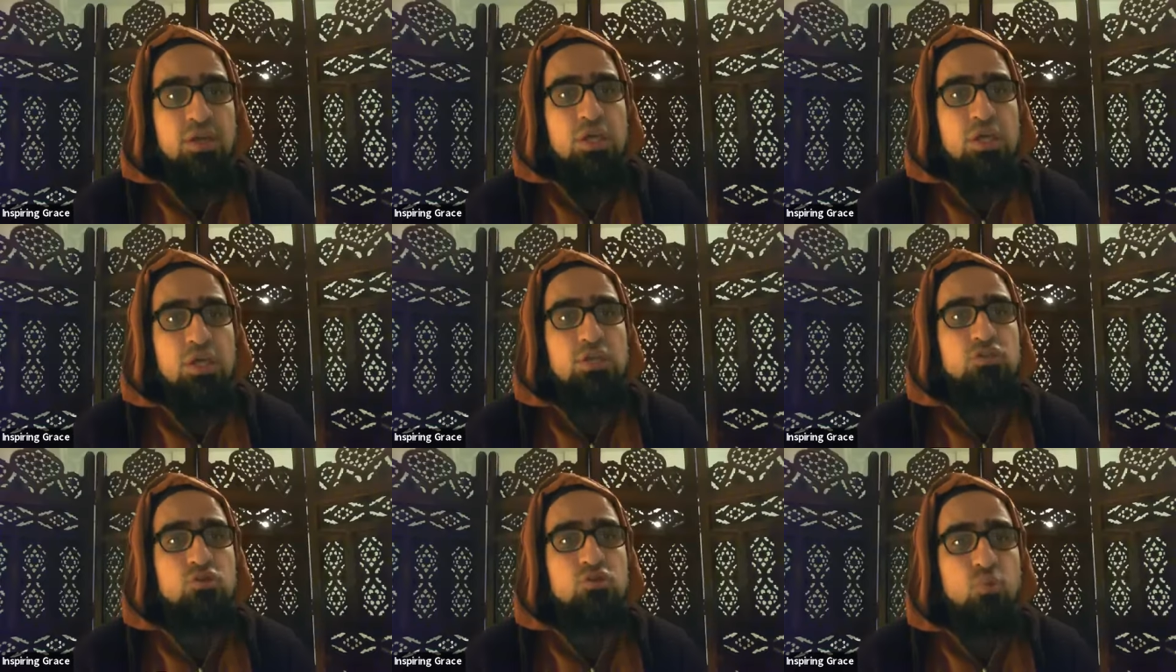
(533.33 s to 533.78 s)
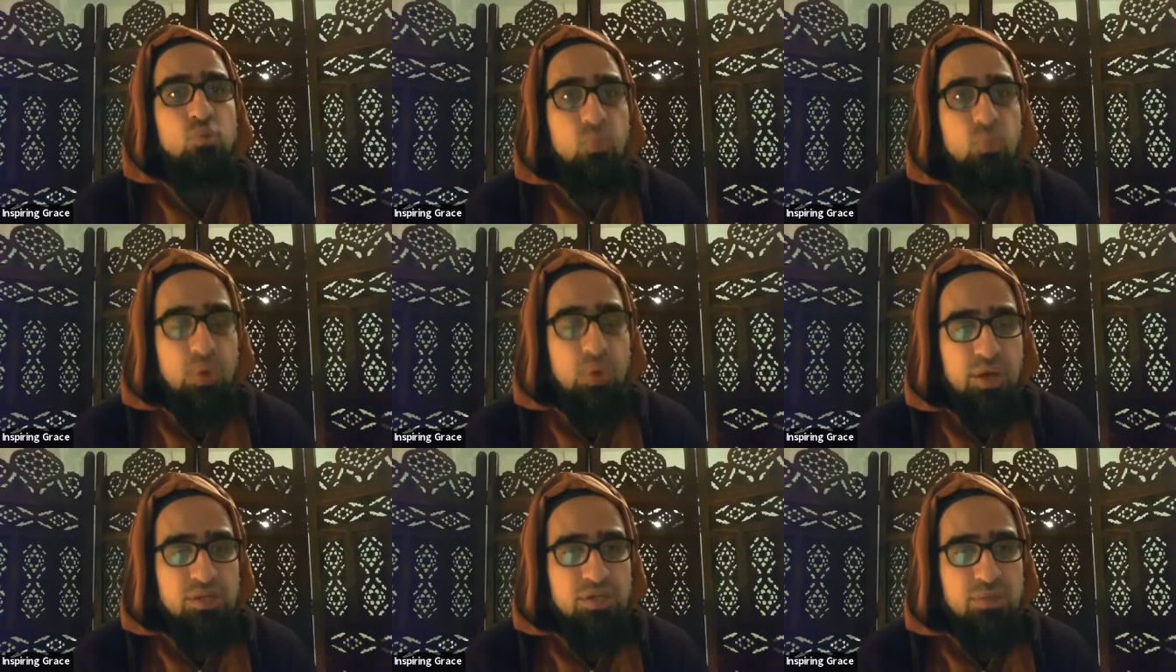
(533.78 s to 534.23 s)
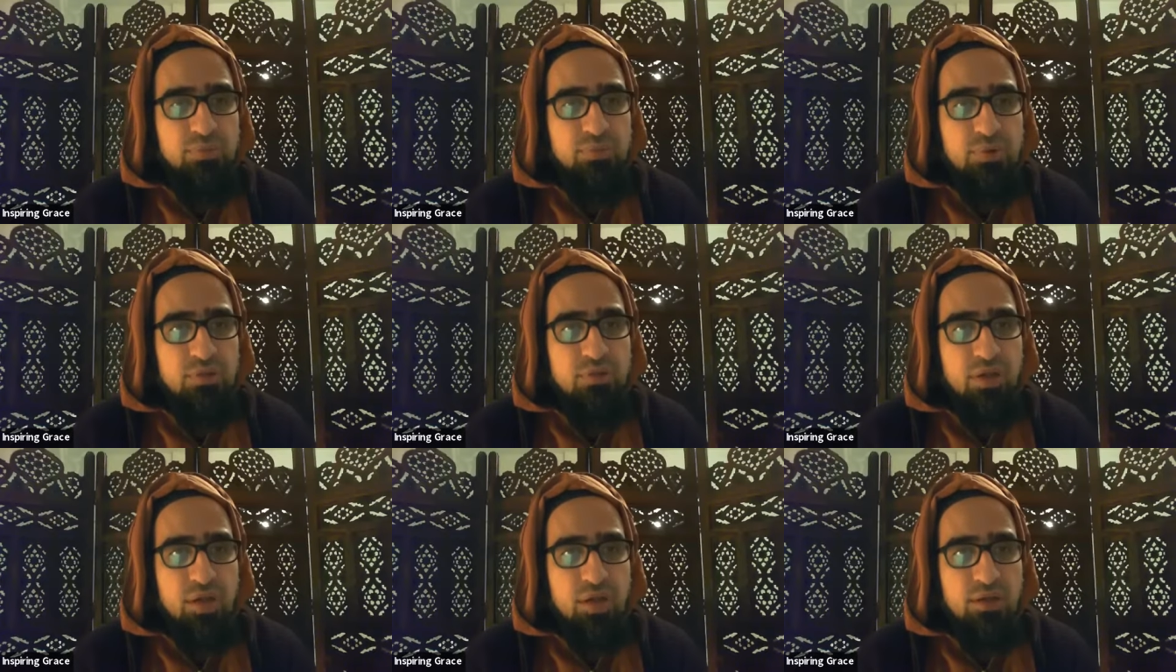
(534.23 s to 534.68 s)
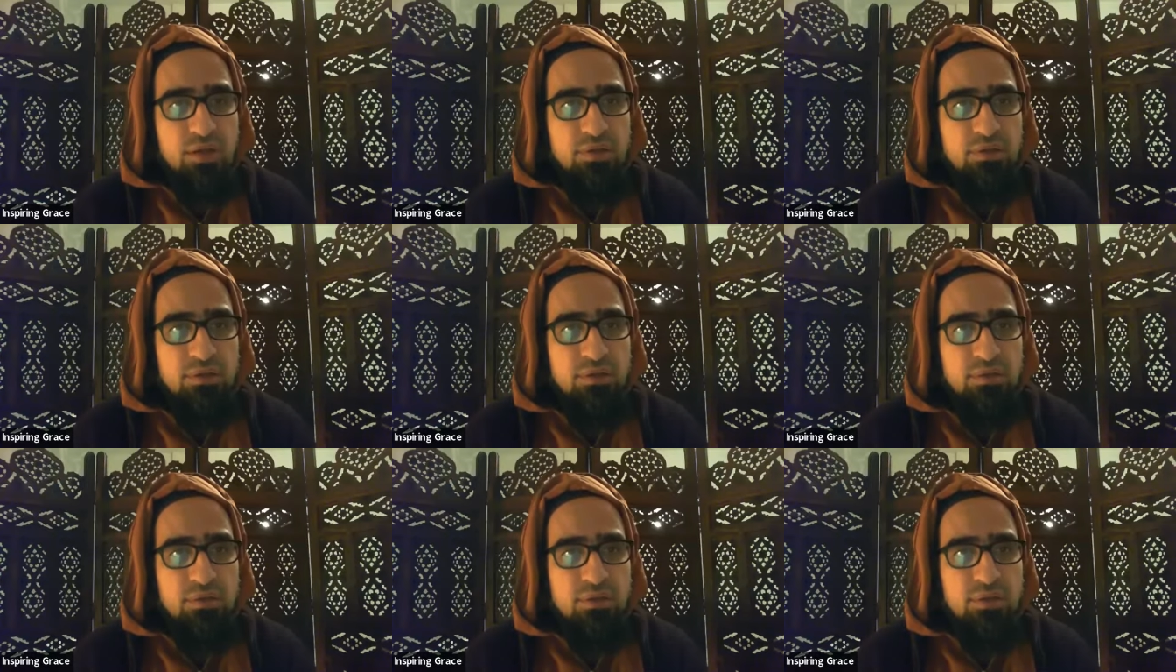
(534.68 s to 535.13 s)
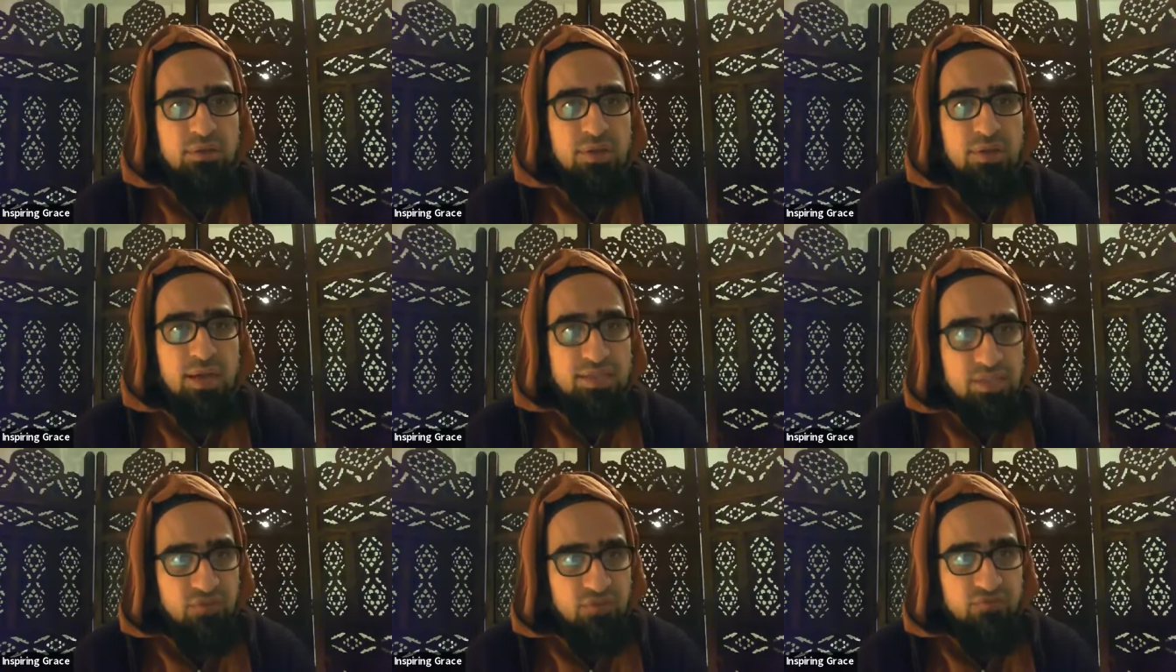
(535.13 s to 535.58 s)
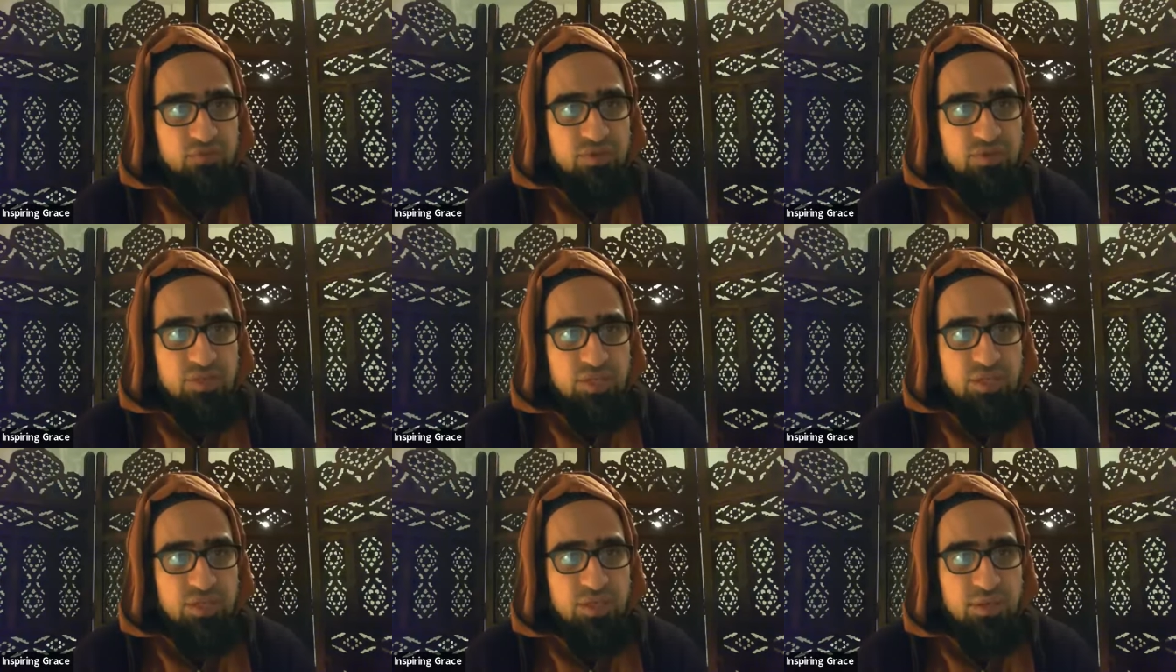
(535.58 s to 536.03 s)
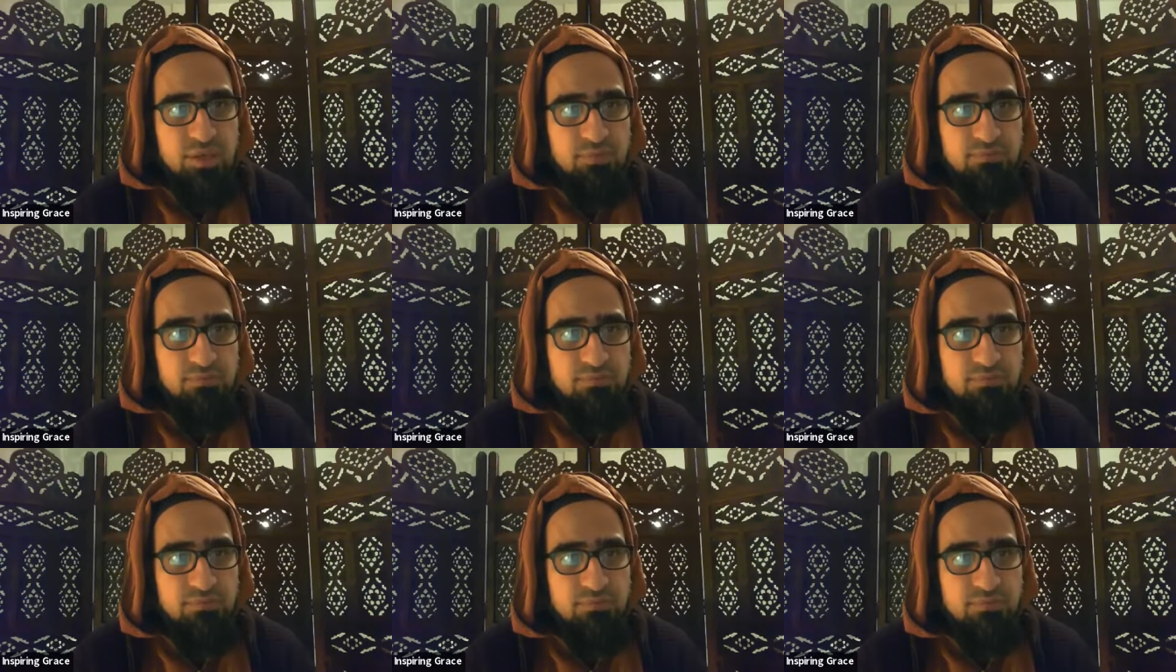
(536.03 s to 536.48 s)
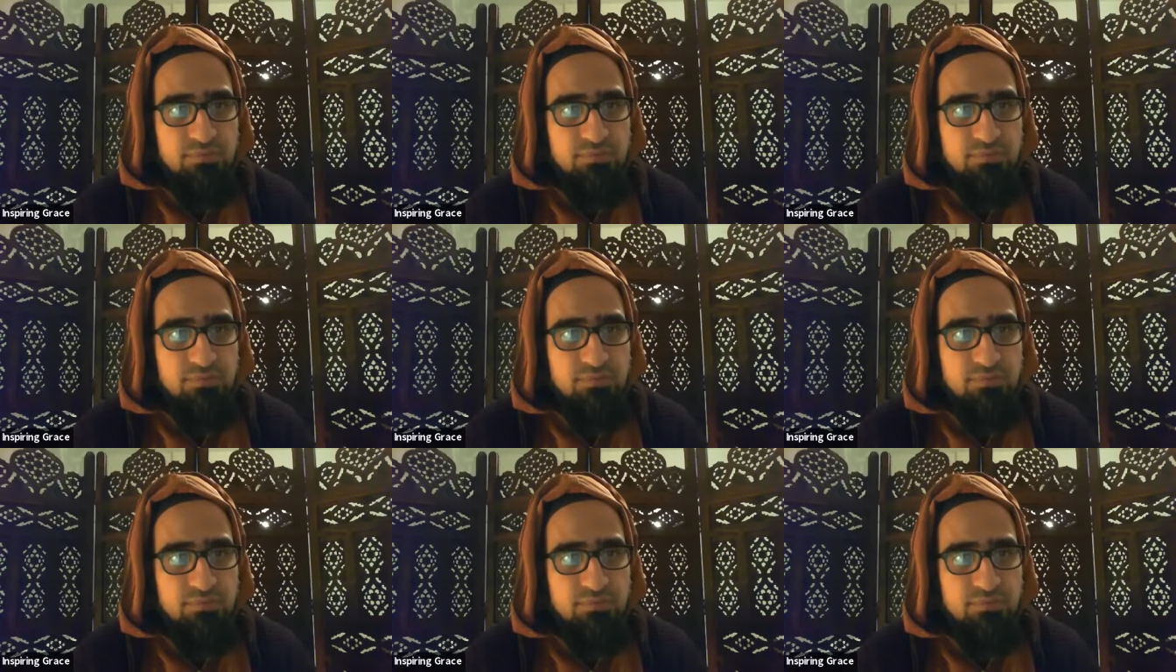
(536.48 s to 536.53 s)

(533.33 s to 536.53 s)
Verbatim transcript: is to worship Allah as if you see Him.